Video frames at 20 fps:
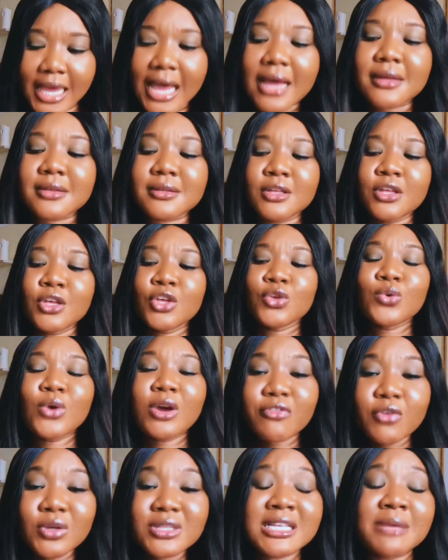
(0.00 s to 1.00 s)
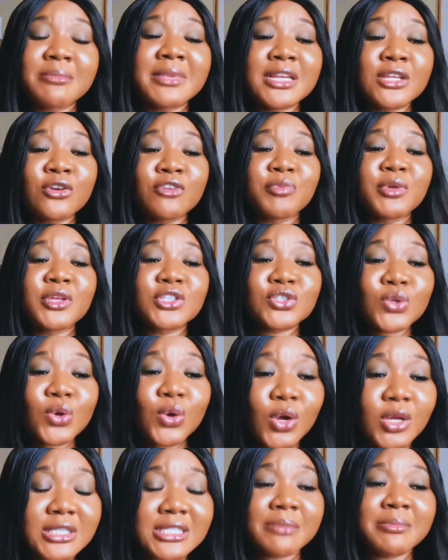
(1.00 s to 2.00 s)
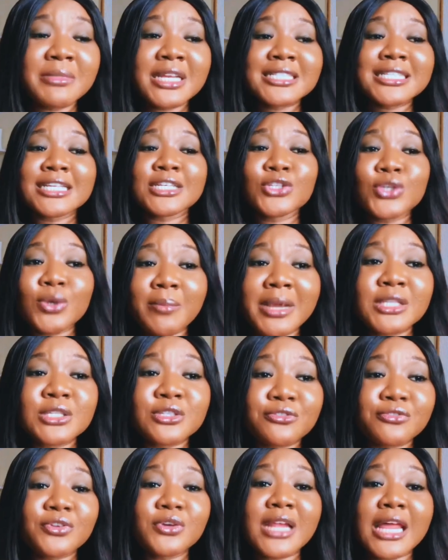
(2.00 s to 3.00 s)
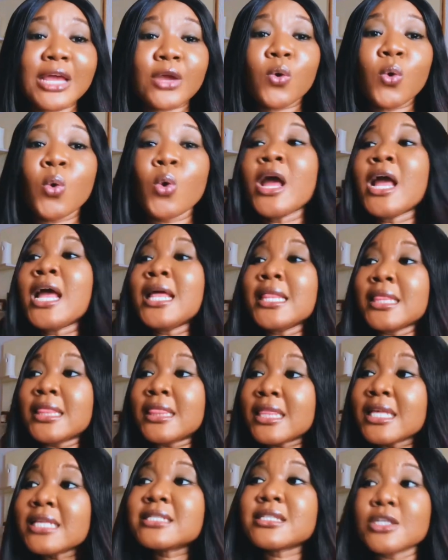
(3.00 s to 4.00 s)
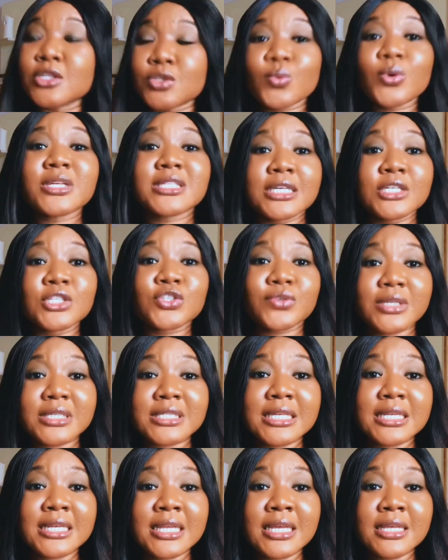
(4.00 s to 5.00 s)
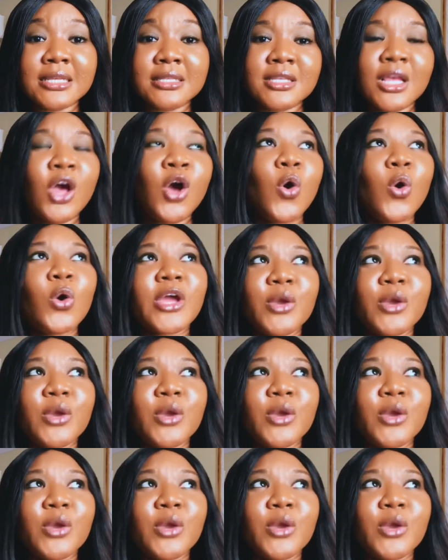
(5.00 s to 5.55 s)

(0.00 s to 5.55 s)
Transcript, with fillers: Yeah. You have contaminated, you've been so contaminated in your mind to feel like, oh, this is what interesting is.